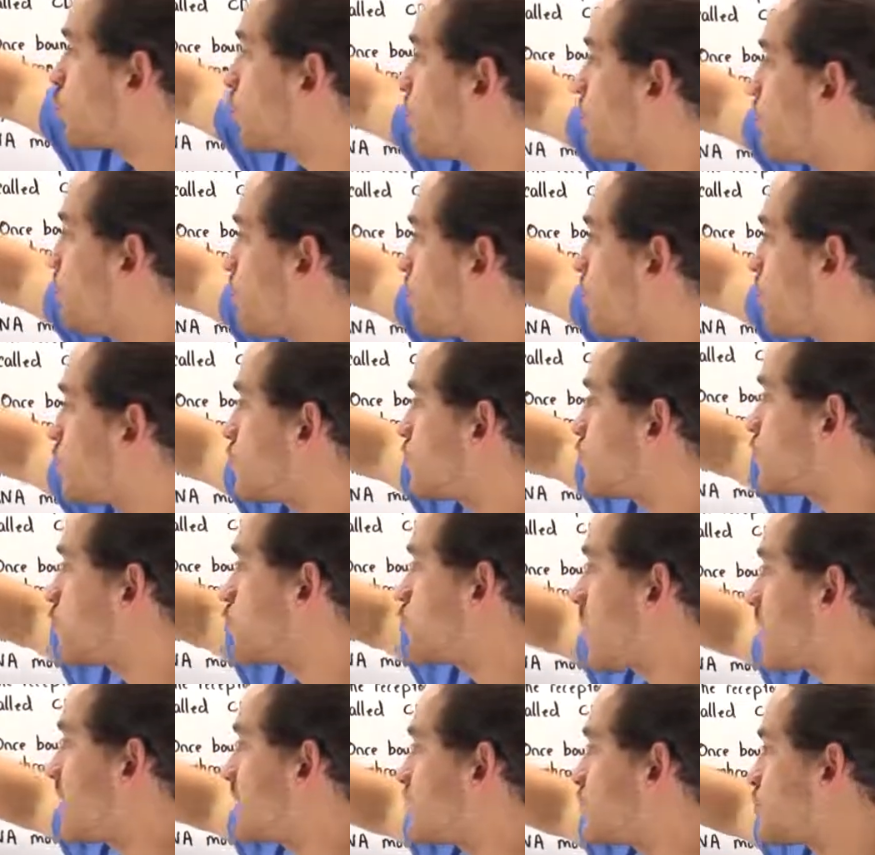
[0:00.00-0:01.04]
reverse
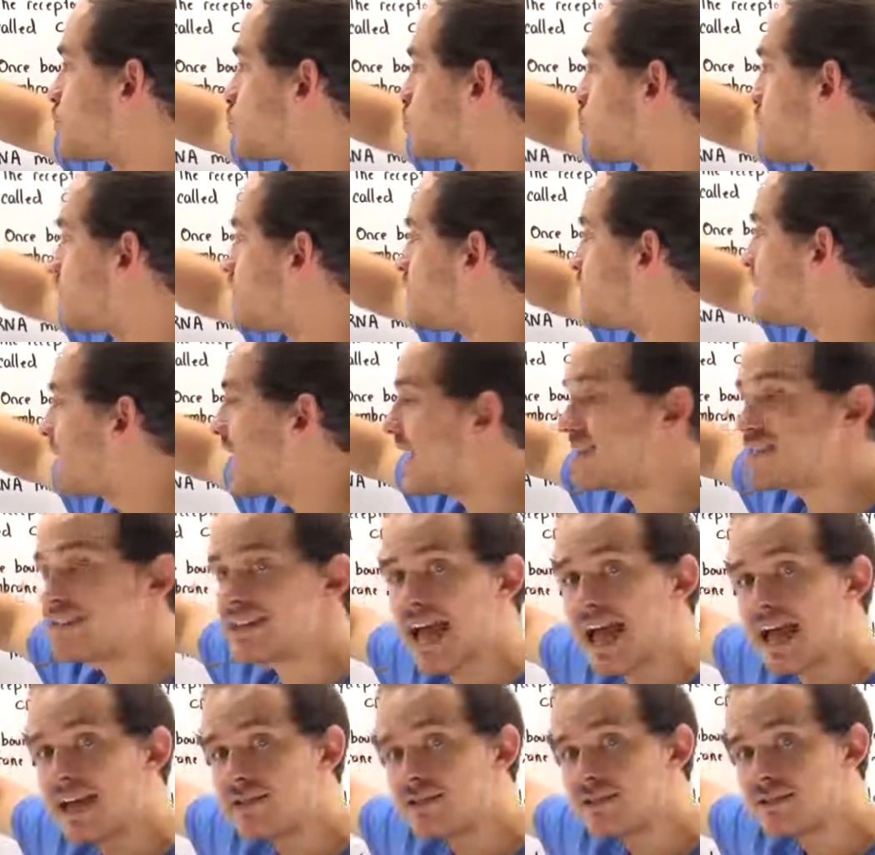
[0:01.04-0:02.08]
transcriptase
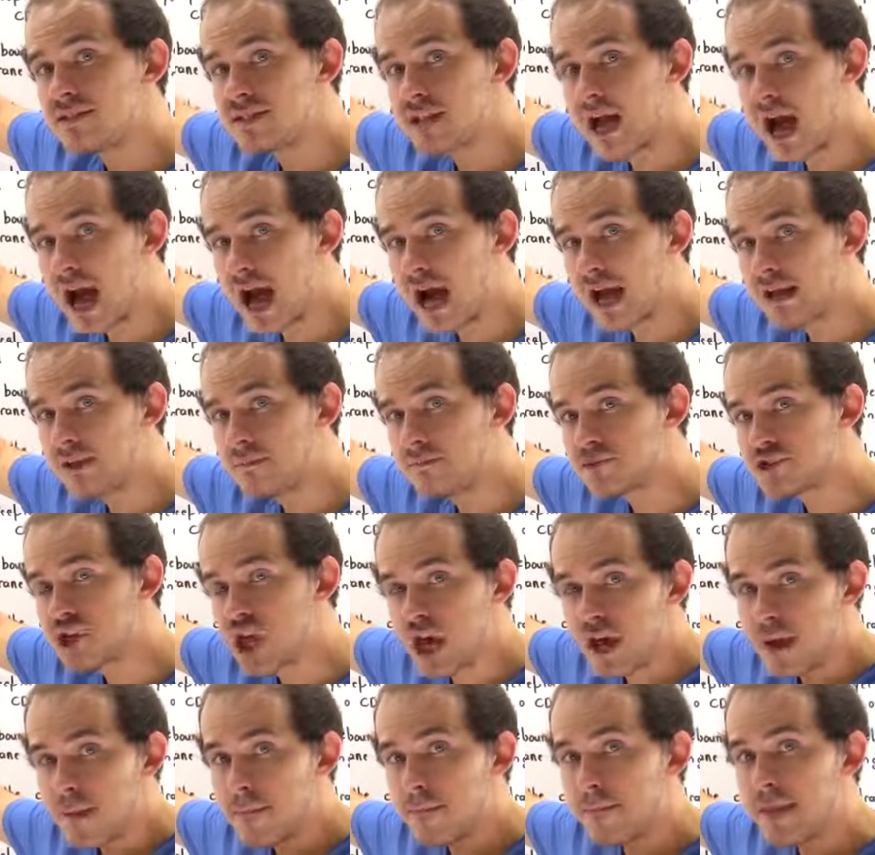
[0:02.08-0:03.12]
enzymes
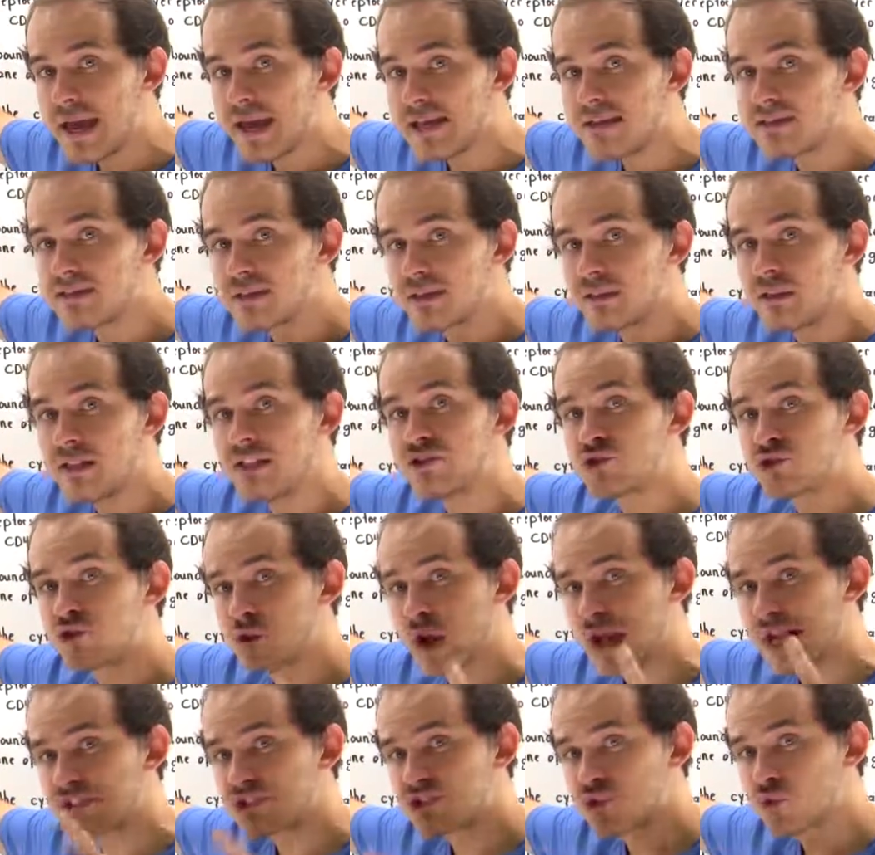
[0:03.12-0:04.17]
basically
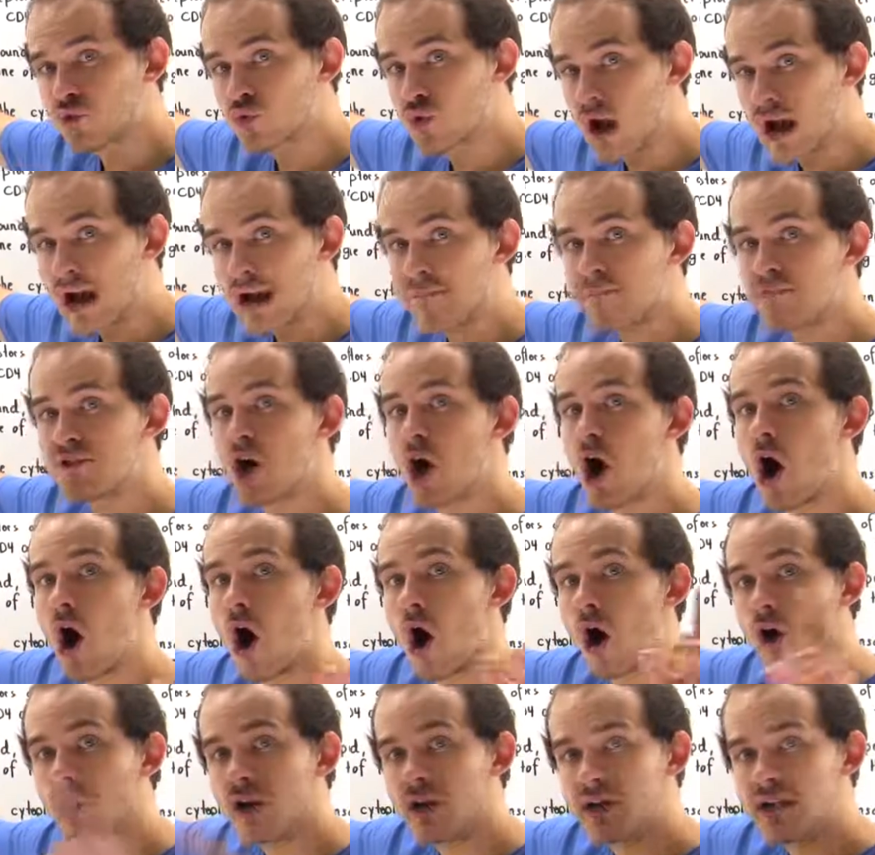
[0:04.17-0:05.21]
transcribe the
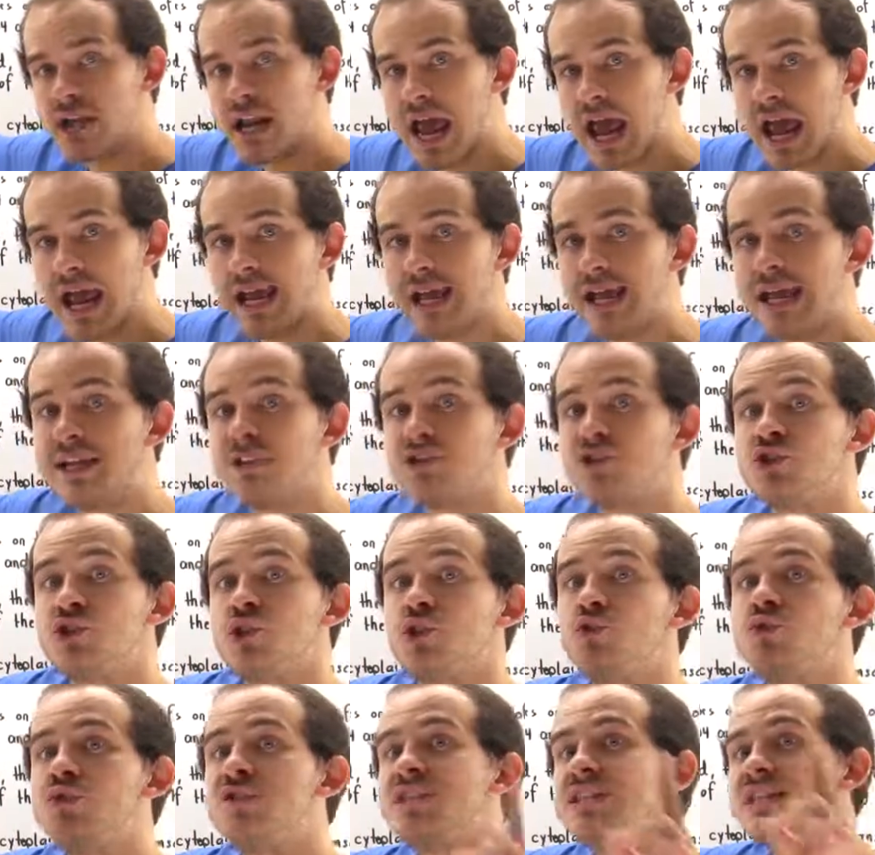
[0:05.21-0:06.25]
RNA
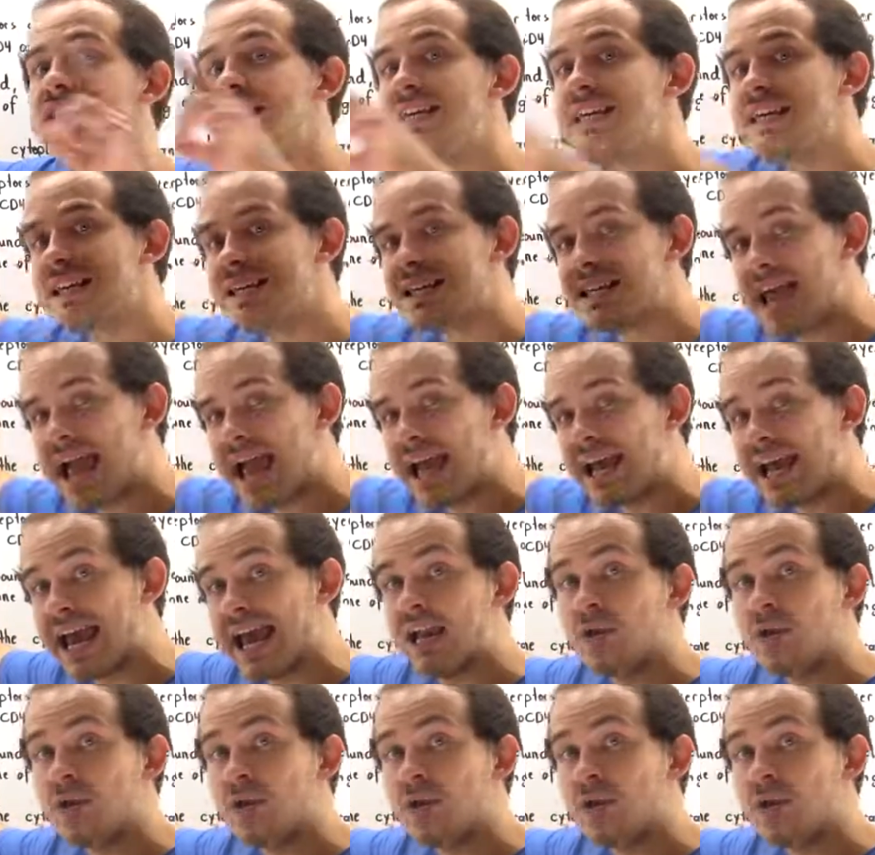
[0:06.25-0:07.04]
into DNA,